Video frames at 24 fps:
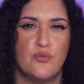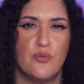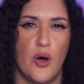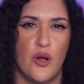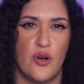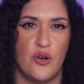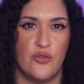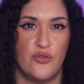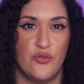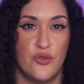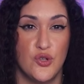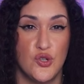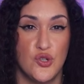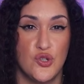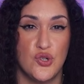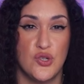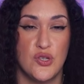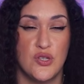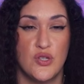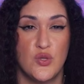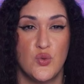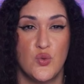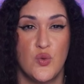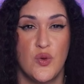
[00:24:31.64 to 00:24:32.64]
model
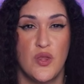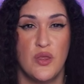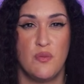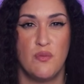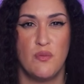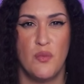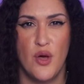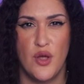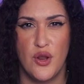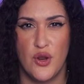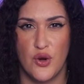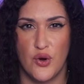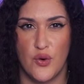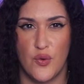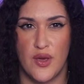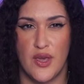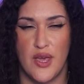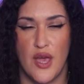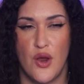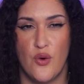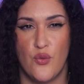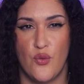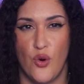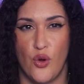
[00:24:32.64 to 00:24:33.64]
versions with monitoring
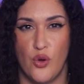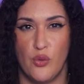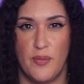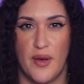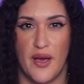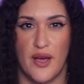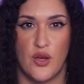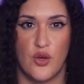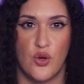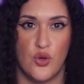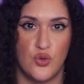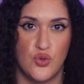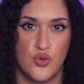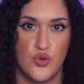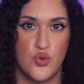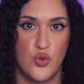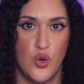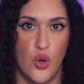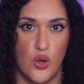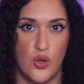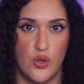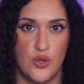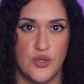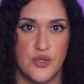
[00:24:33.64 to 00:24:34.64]
and rollback
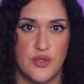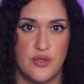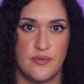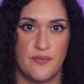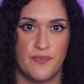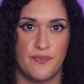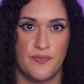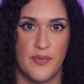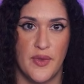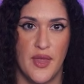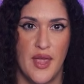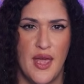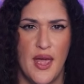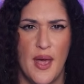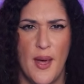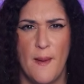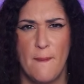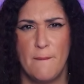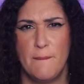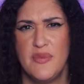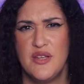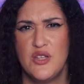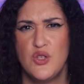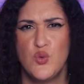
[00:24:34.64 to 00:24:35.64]
controls.
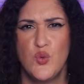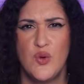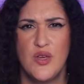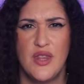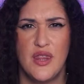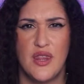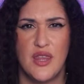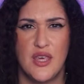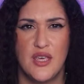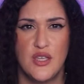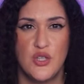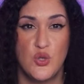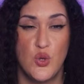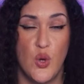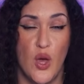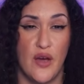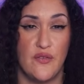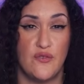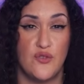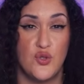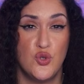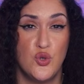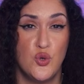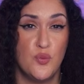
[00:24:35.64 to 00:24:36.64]
Between these, you
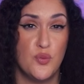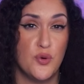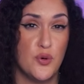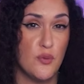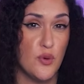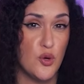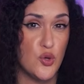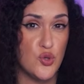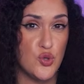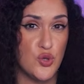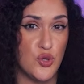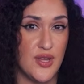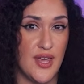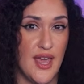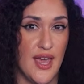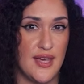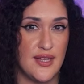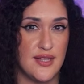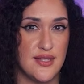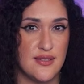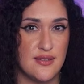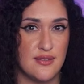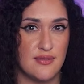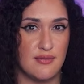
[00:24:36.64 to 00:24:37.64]
have 2 promotion
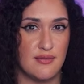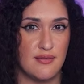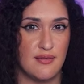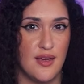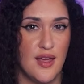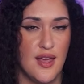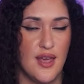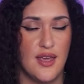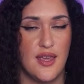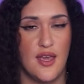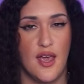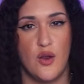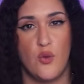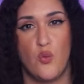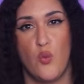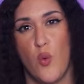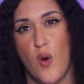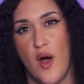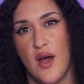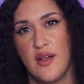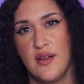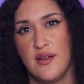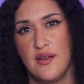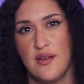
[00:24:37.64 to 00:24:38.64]
gates. Gate
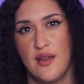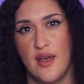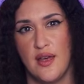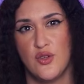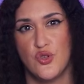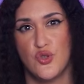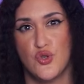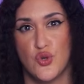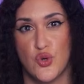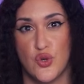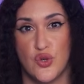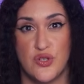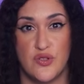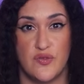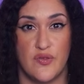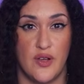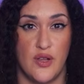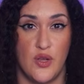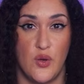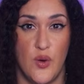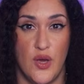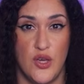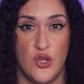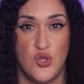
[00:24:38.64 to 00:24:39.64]
1 ensures
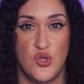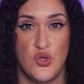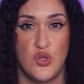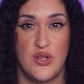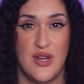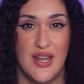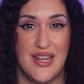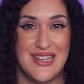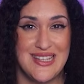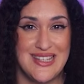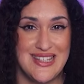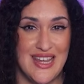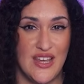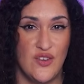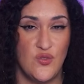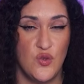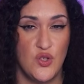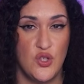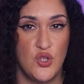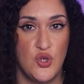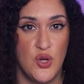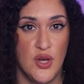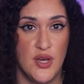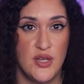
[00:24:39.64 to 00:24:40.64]
evaluation and
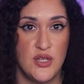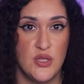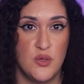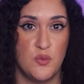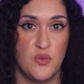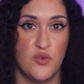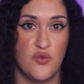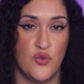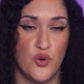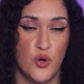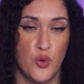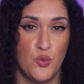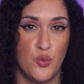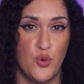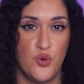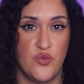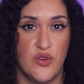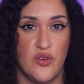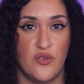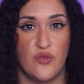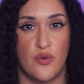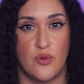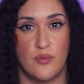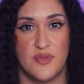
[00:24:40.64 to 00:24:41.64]
safety checks before
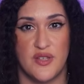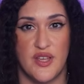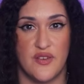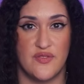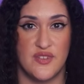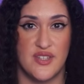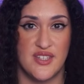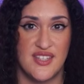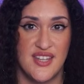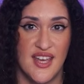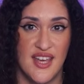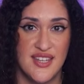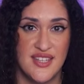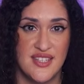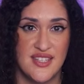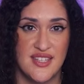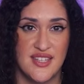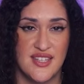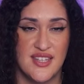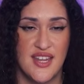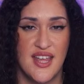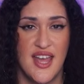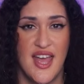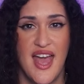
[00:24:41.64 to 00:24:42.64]
moving from dev to
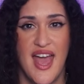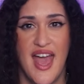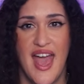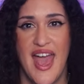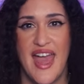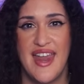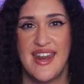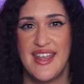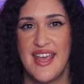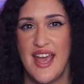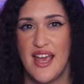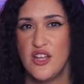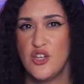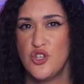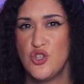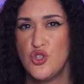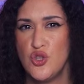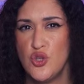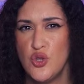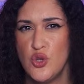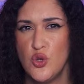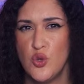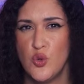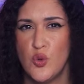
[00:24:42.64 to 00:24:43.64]
test, and Gate
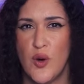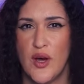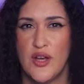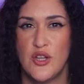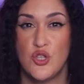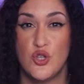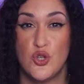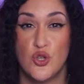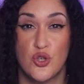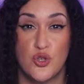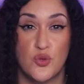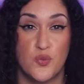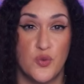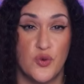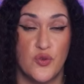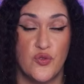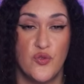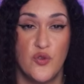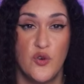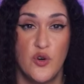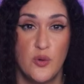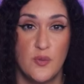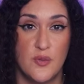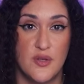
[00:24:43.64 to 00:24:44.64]
2 ensures
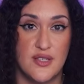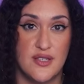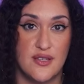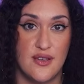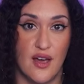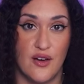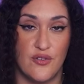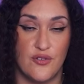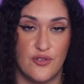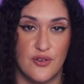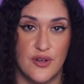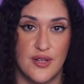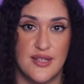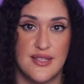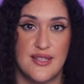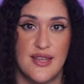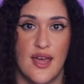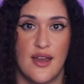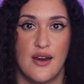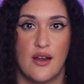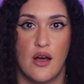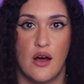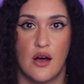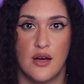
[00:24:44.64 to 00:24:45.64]
performance governance
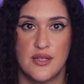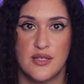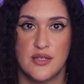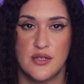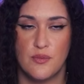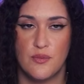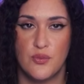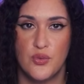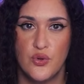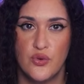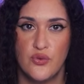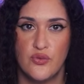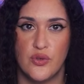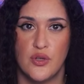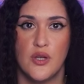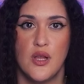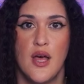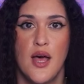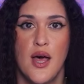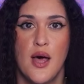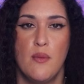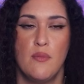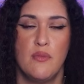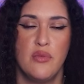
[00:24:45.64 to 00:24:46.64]
and cost approval
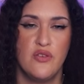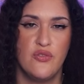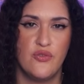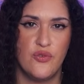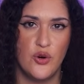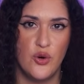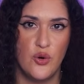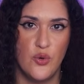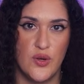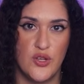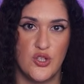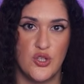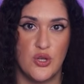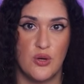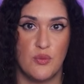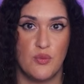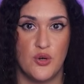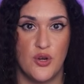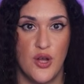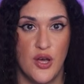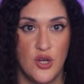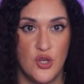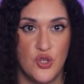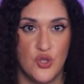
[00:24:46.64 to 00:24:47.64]
before reaching
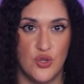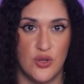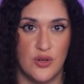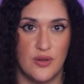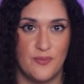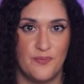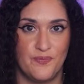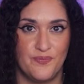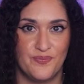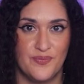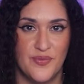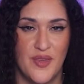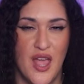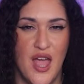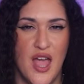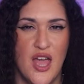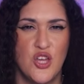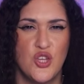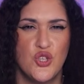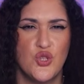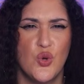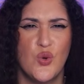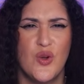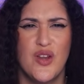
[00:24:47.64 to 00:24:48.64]
production.
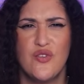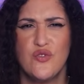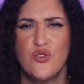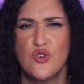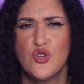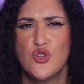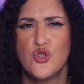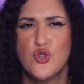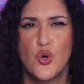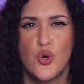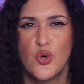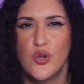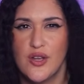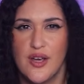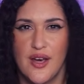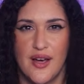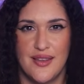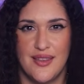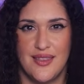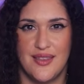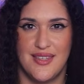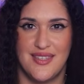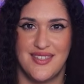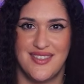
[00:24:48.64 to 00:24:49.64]
So never
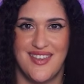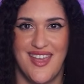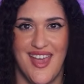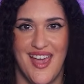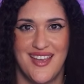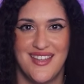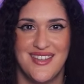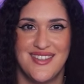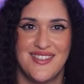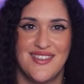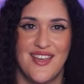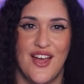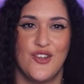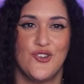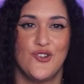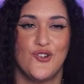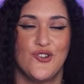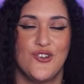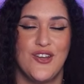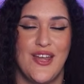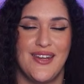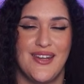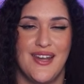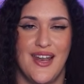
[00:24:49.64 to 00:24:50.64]
shortcut these gates
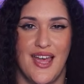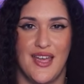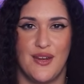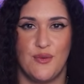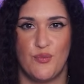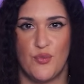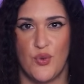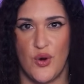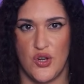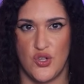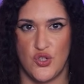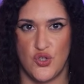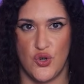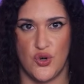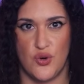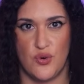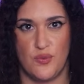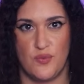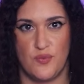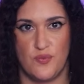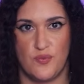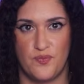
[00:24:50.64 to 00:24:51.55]
under deadline pressure.